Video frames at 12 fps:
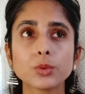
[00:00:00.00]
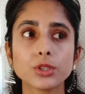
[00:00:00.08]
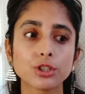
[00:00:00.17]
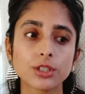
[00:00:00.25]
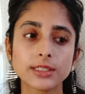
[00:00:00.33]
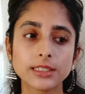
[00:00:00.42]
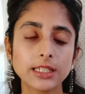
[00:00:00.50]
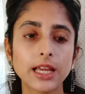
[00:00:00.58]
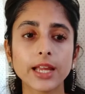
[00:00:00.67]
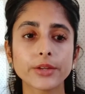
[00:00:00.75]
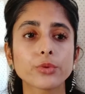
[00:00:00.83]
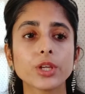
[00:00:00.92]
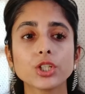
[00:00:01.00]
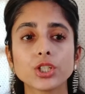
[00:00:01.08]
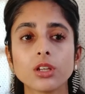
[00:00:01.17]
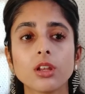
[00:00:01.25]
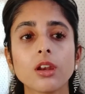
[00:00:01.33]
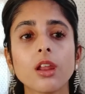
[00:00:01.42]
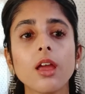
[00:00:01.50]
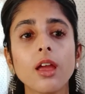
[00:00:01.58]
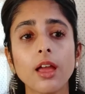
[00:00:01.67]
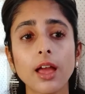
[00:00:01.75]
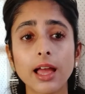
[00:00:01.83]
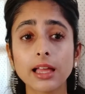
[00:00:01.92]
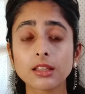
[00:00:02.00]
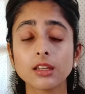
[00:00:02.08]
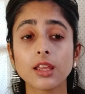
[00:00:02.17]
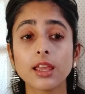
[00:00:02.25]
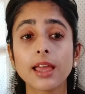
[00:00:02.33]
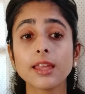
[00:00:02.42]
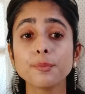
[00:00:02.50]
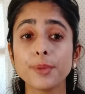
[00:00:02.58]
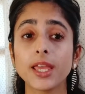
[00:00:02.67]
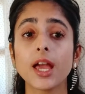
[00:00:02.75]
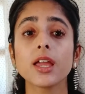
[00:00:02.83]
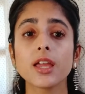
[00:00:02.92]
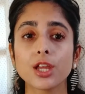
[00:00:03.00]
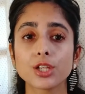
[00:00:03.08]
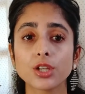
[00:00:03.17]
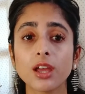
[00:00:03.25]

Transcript: which is dehydration, acne, and PIH.